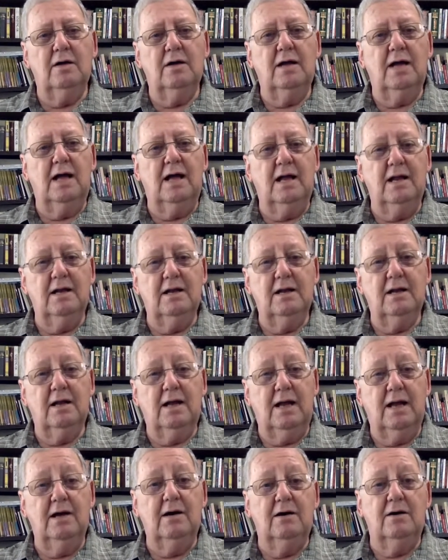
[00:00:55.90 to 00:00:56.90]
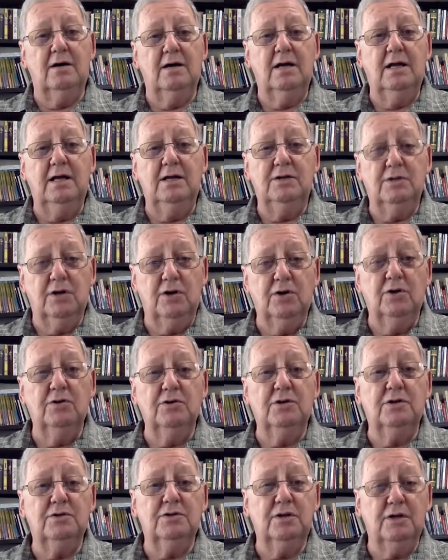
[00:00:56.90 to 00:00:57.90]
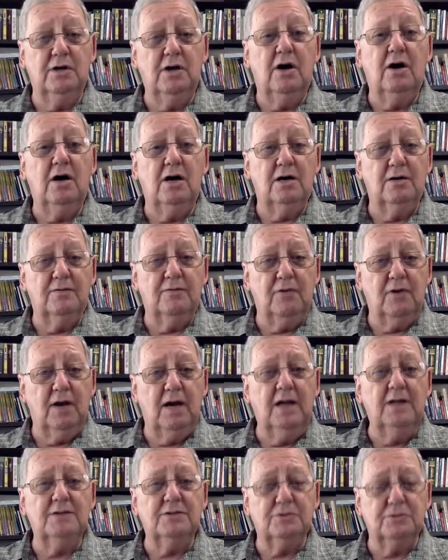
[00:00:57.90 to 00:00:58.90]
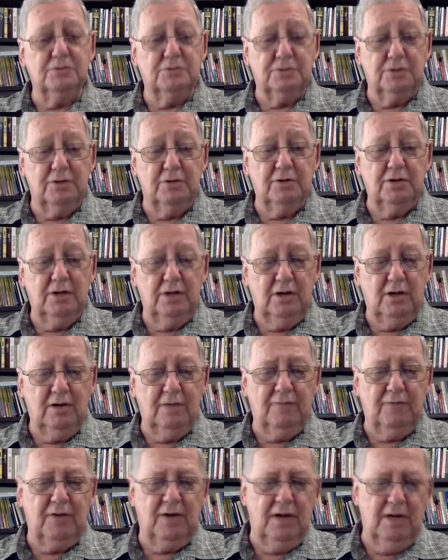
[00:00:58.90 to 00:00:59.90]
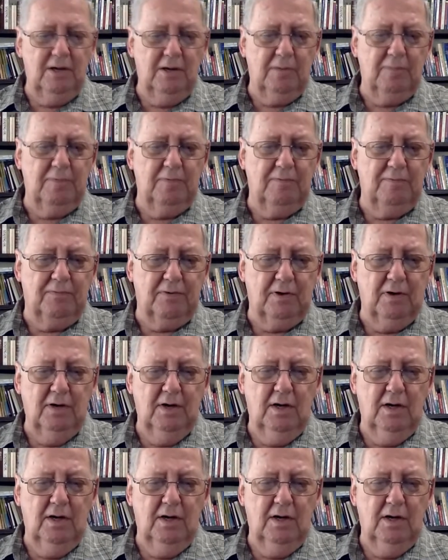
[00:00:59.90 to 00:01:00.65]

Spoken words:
and how he turned to God for answers, turned to God for help and for